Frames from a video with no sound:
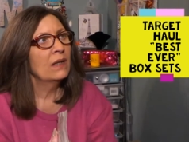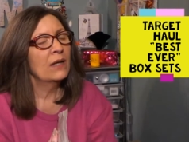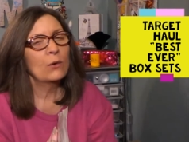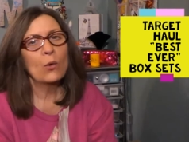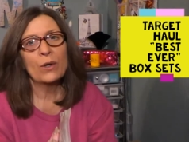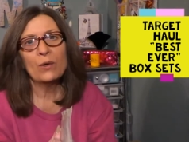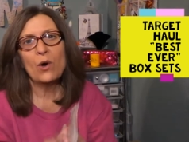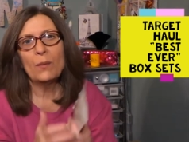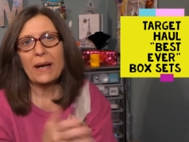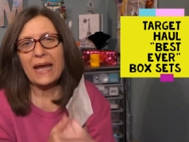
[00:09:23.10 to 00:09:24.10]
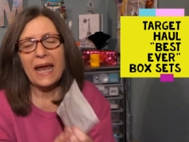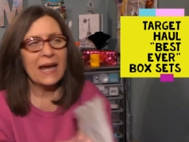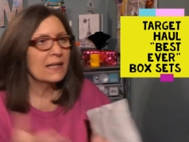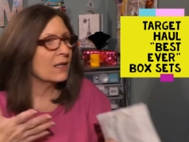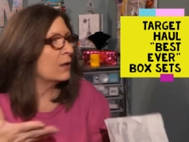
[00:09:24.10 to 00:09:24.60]
an oil on my
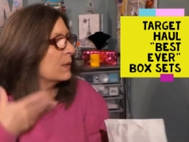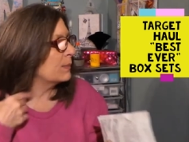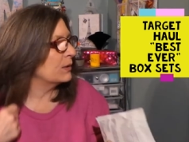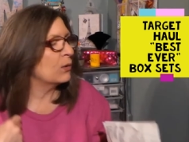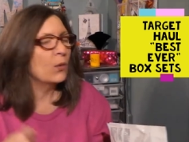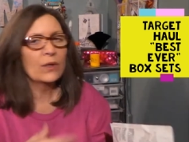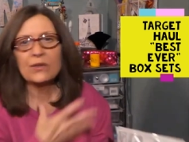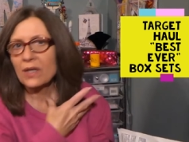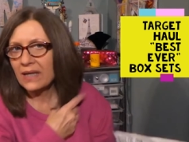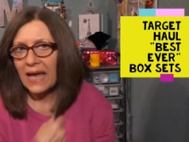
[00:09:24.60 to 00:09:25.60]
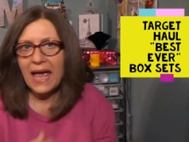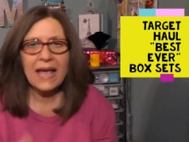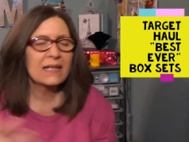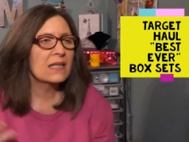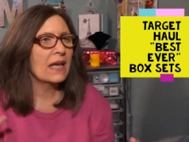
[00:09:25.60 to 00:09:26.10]
hands, I always put the oils at the
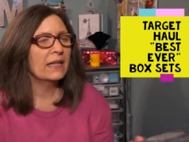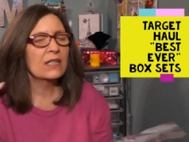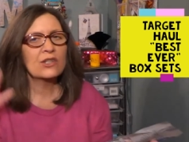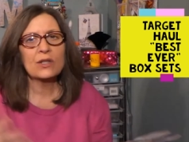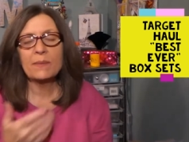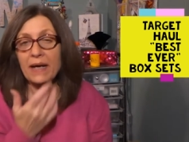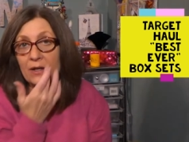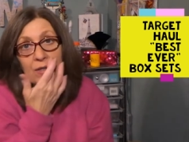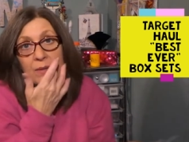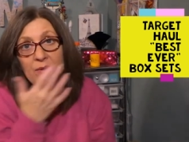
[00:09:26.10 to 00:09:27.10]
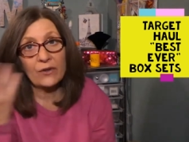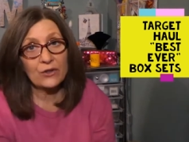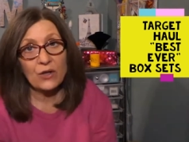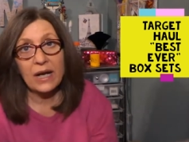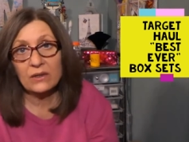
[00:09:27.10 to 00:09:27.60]
ends, and it's just my hair seems very dry.